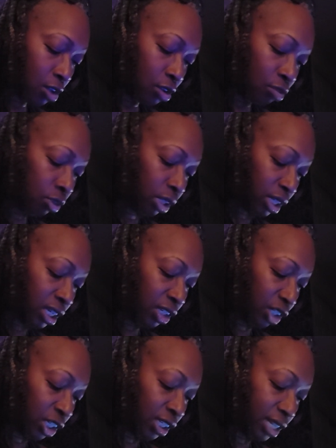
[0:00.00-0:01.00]
You see,
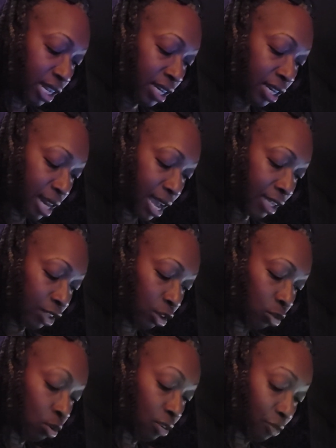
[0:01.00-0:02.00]
she didn't like
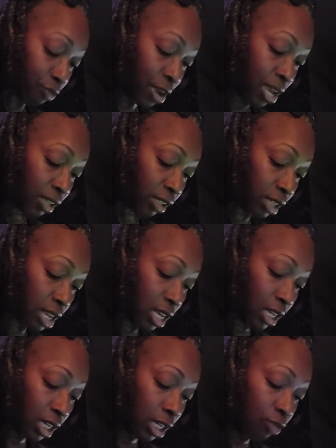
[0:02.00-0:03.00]
to confess,
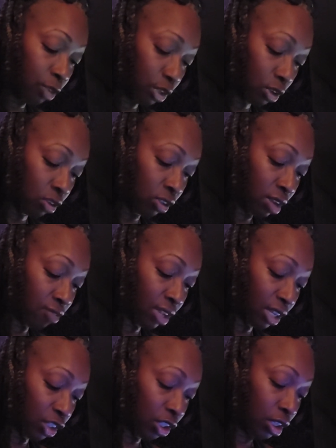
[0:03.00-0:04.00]
even to herself,
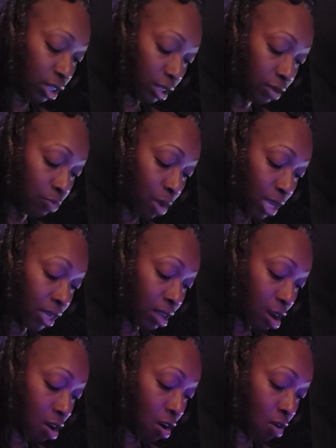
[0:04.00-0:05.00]
that she couldn't make it
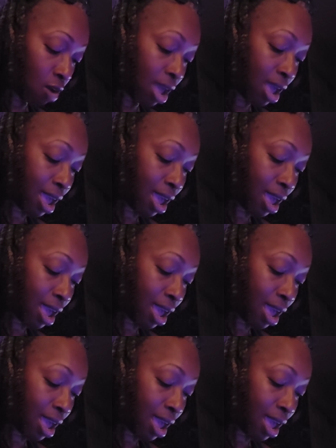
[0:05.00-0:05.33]
out